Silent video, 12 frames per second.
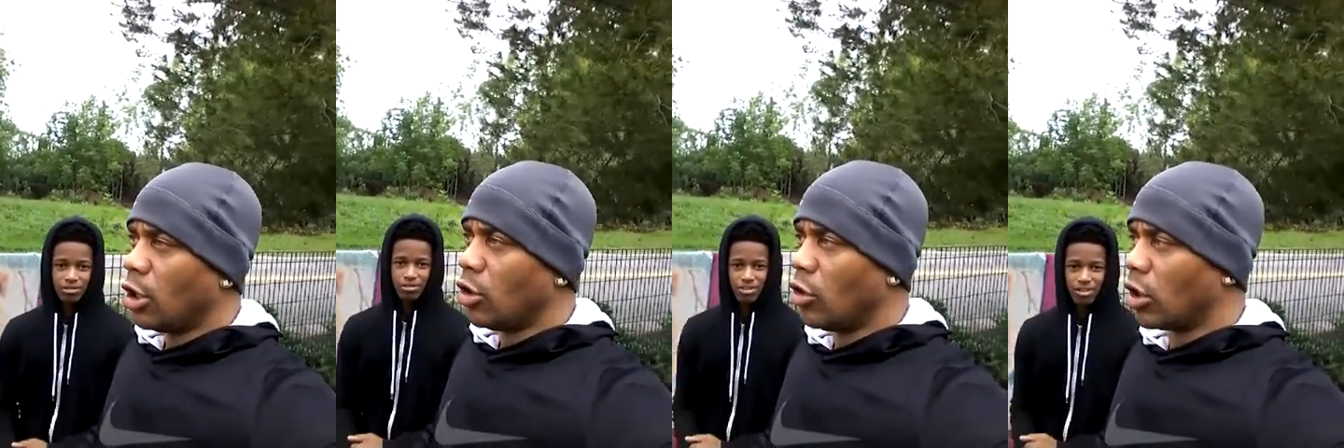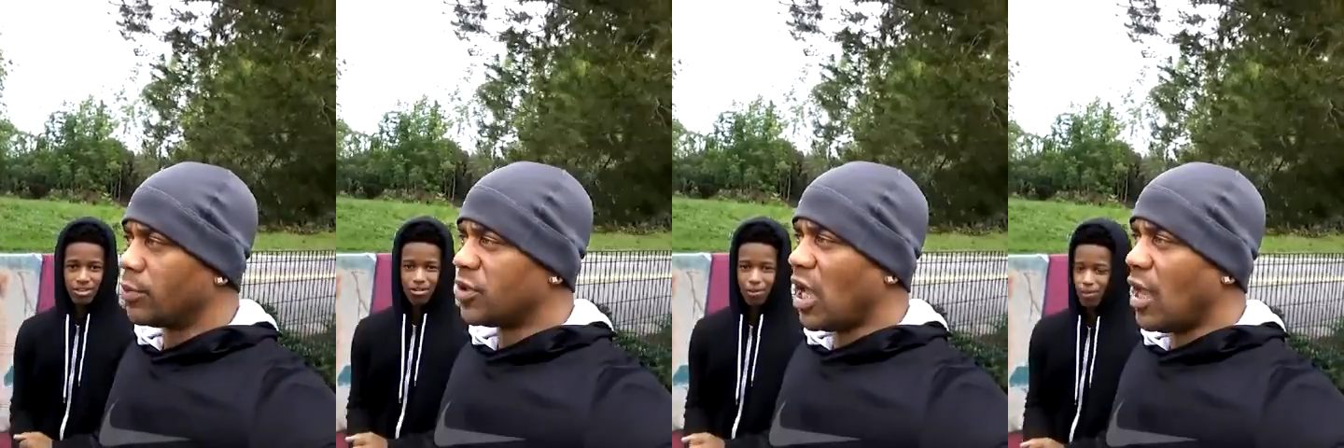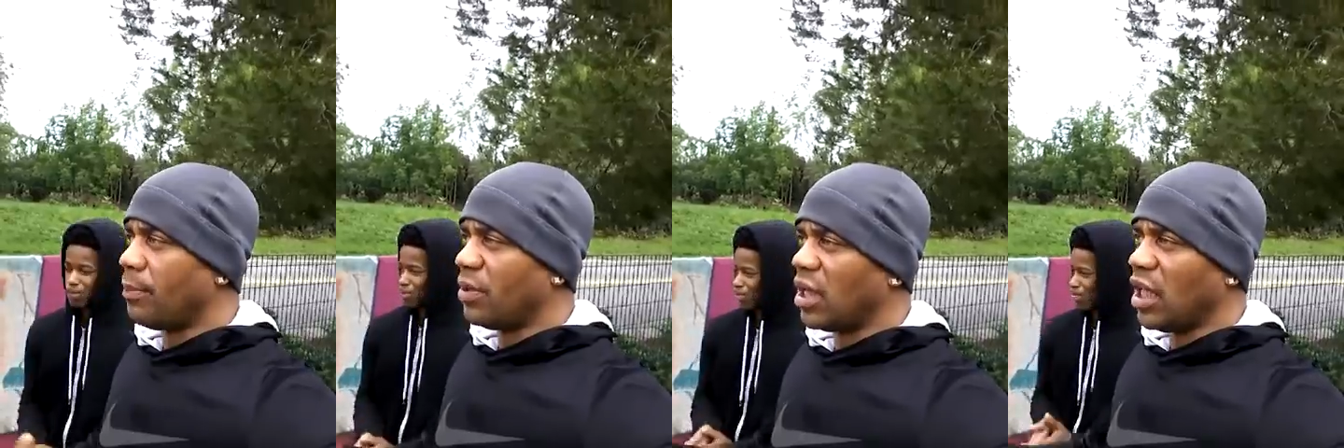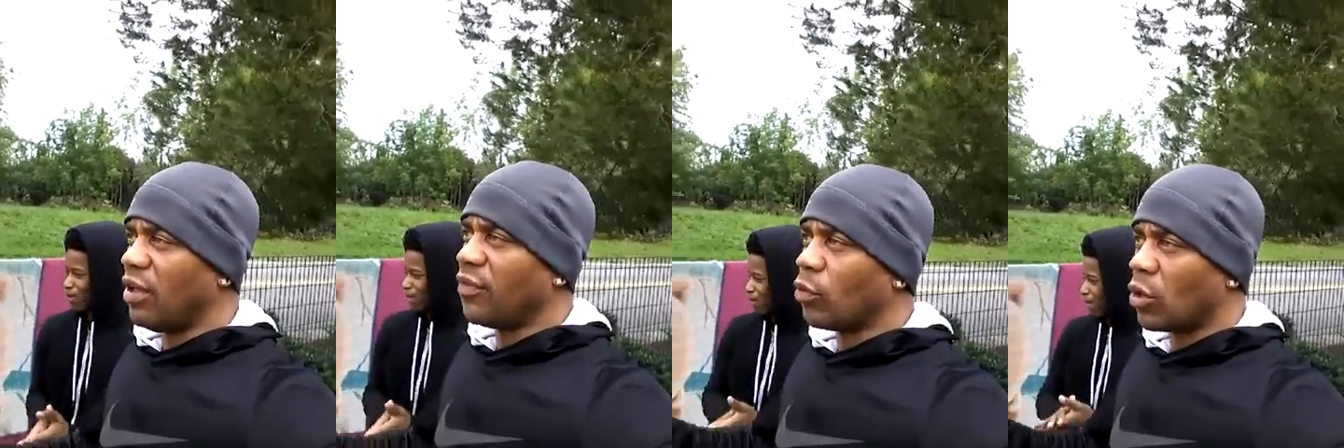You know what I'm saying? But
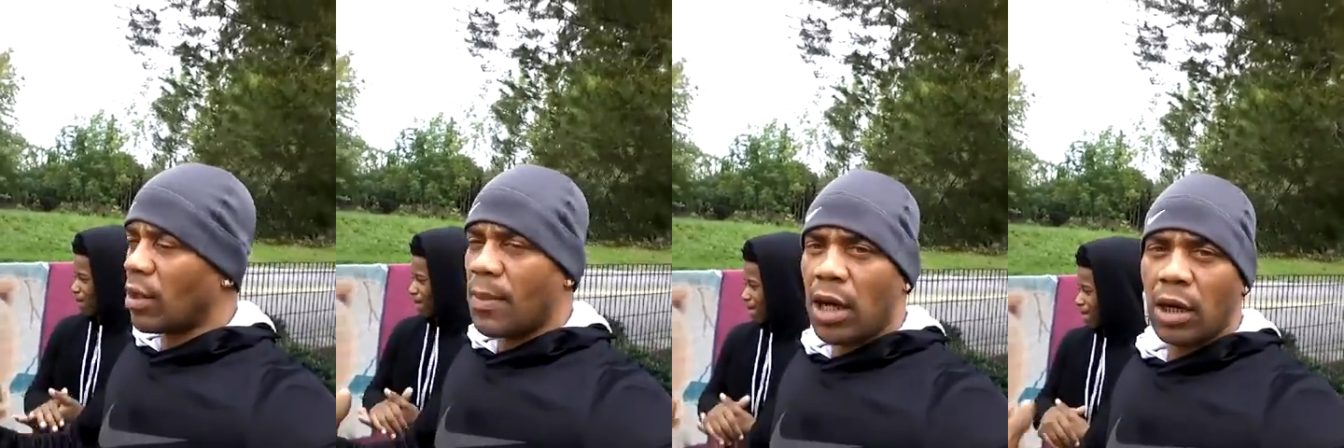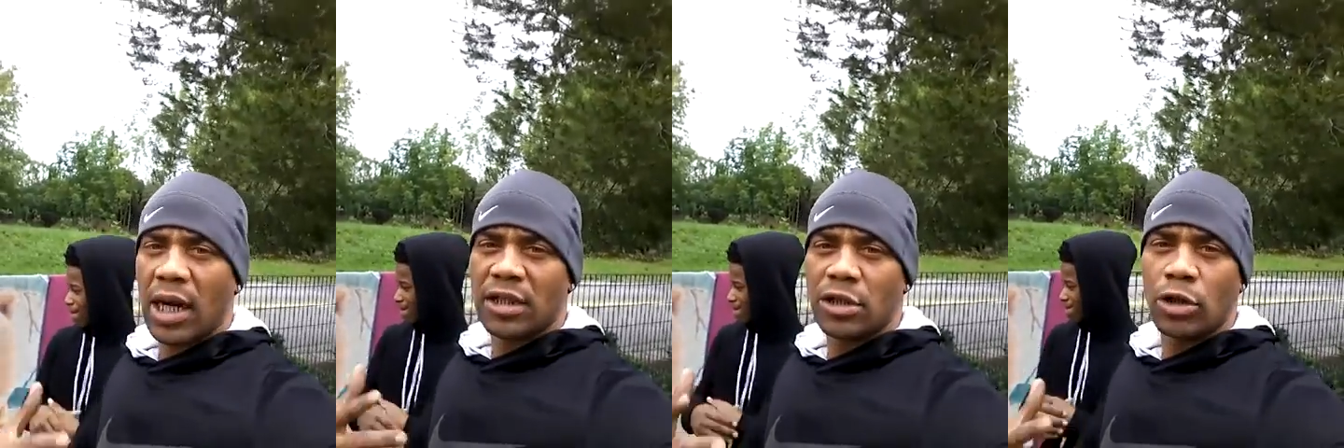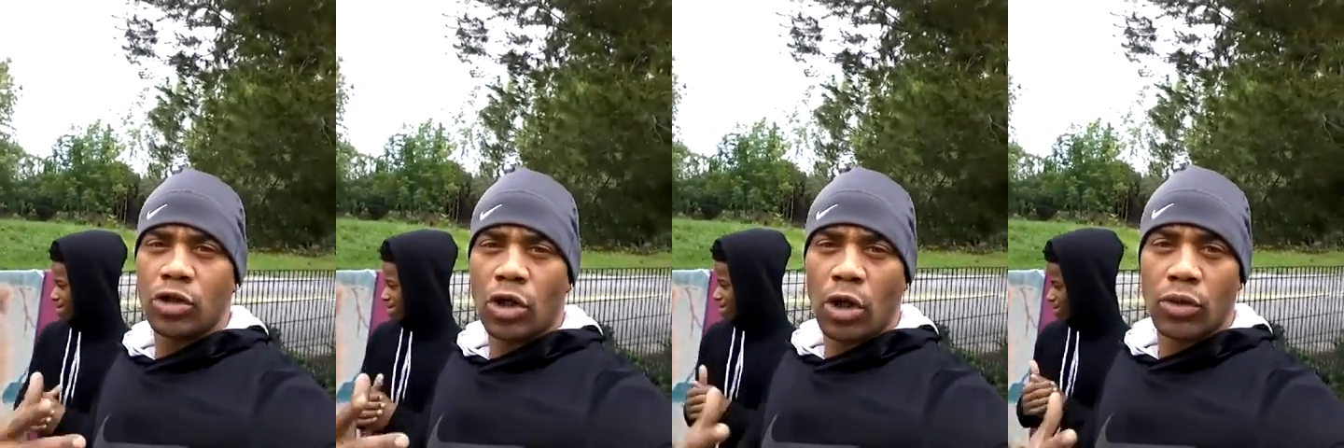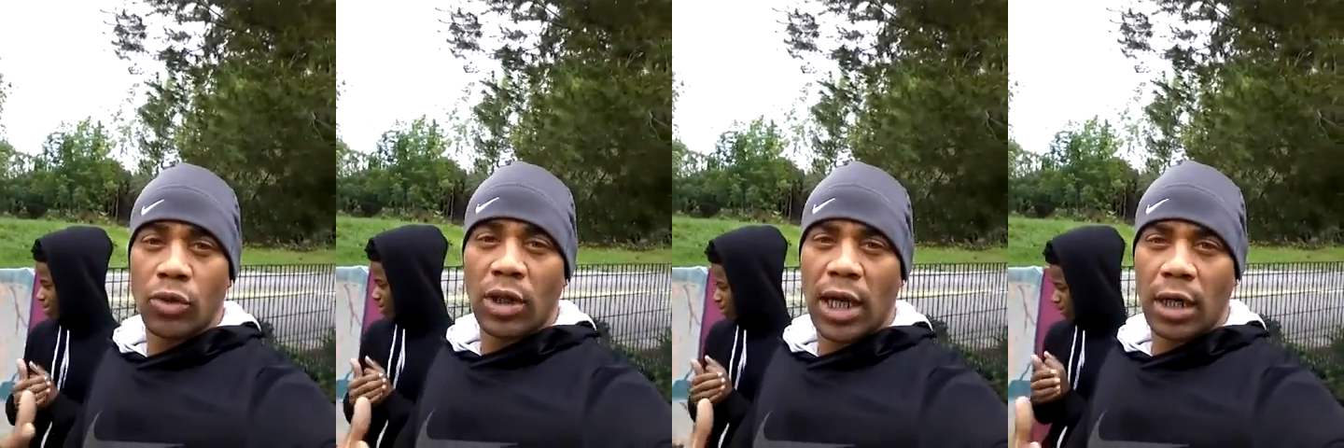even when I'm out here, I still
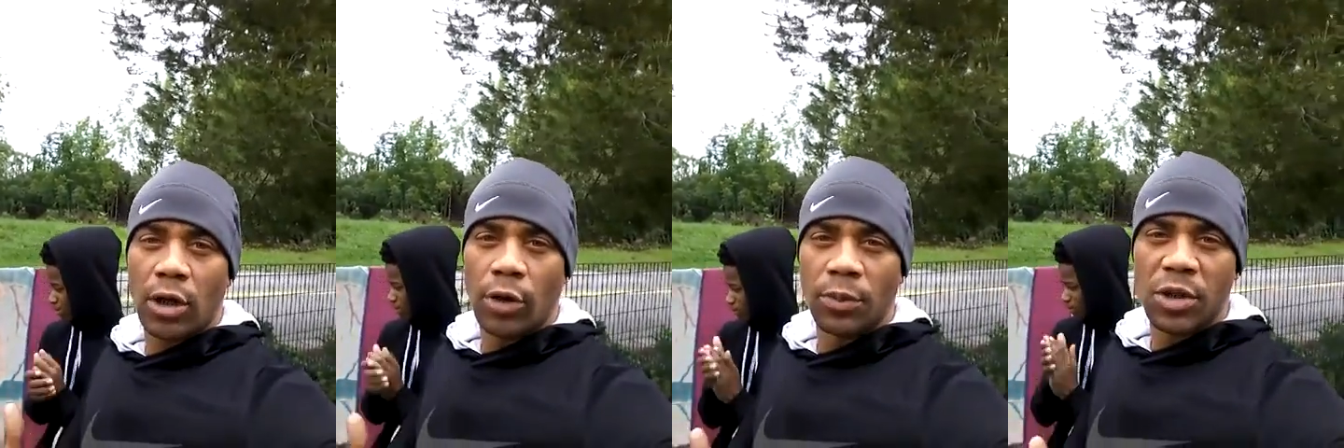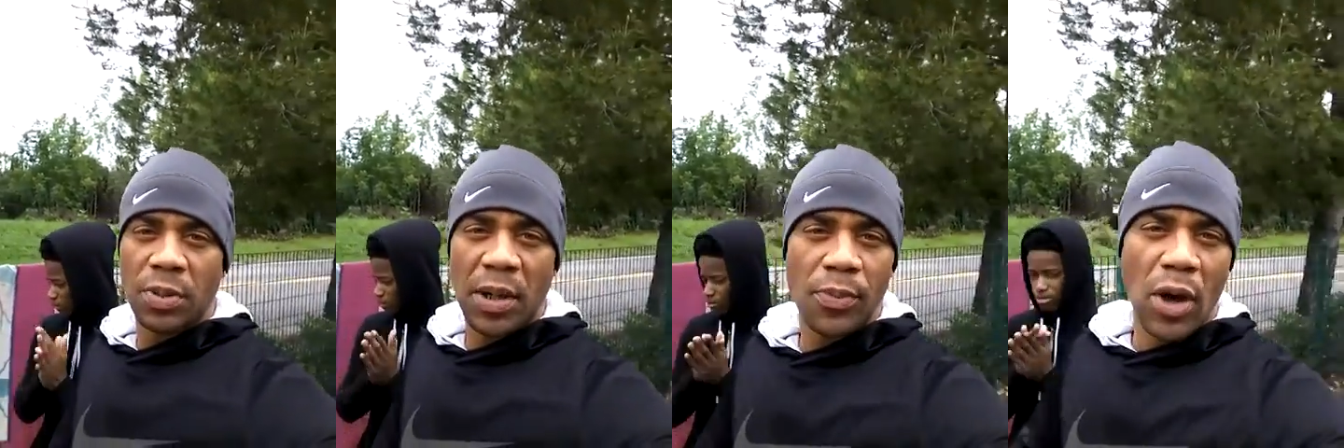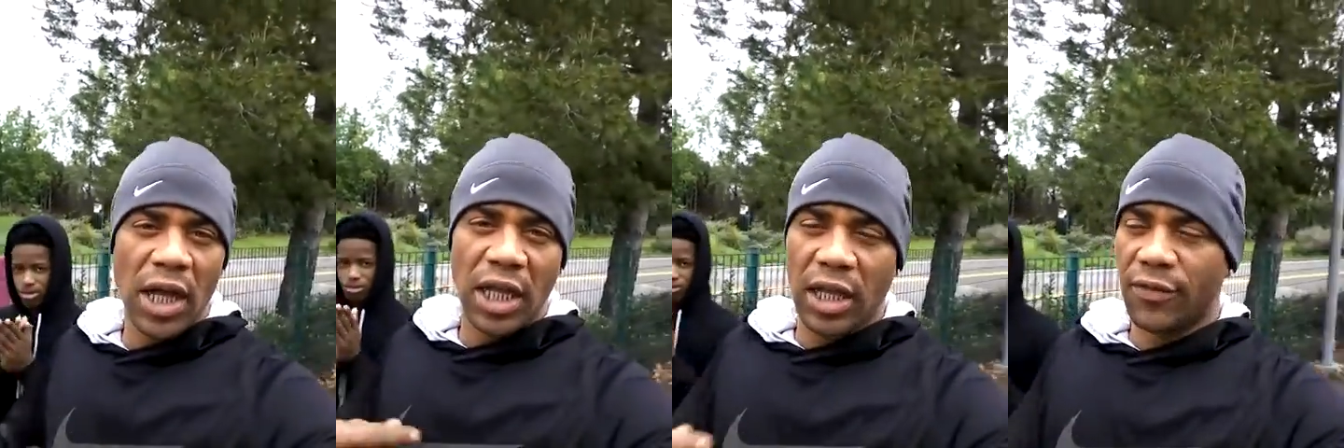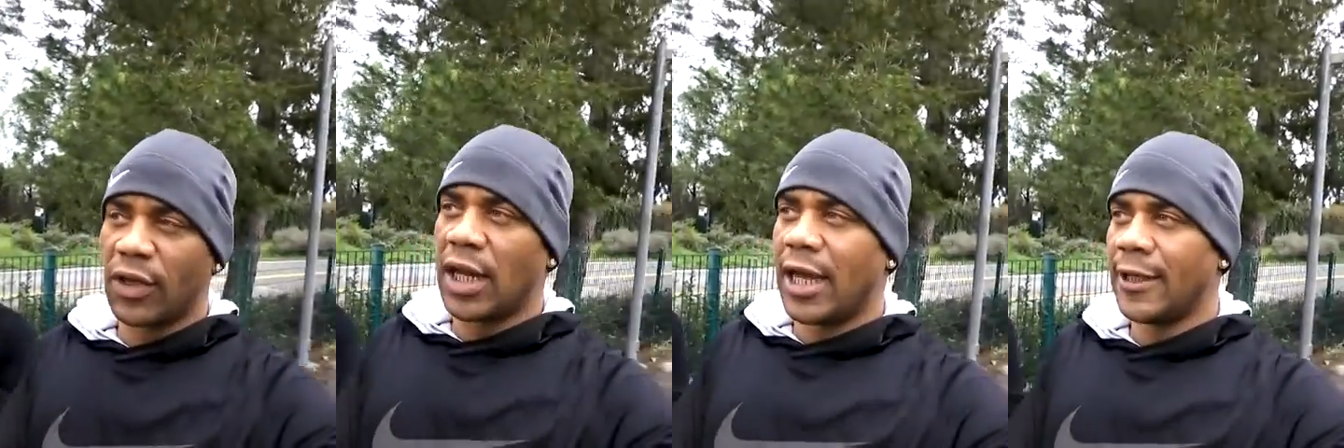talk to a lot of homeless people. I
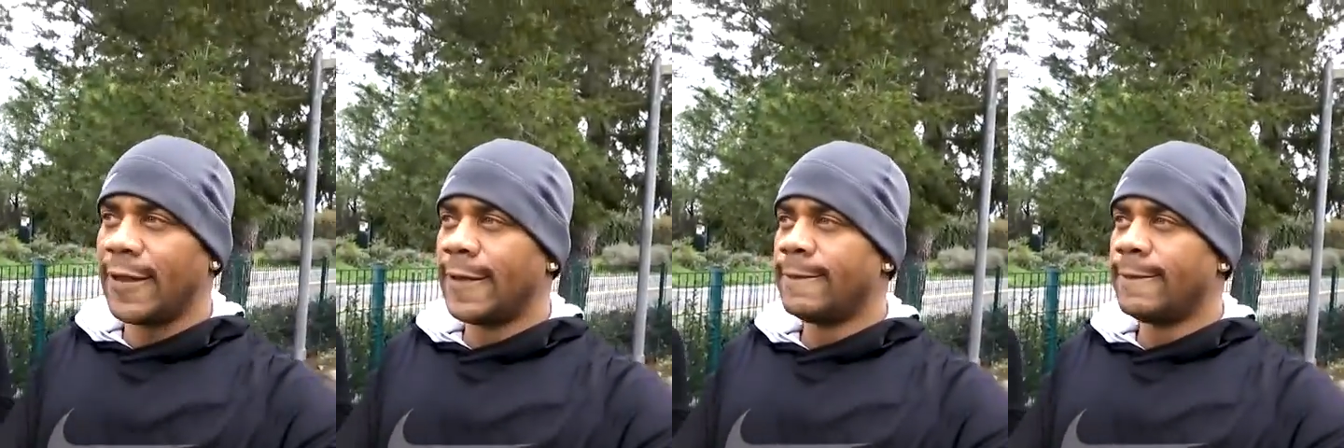give a lot.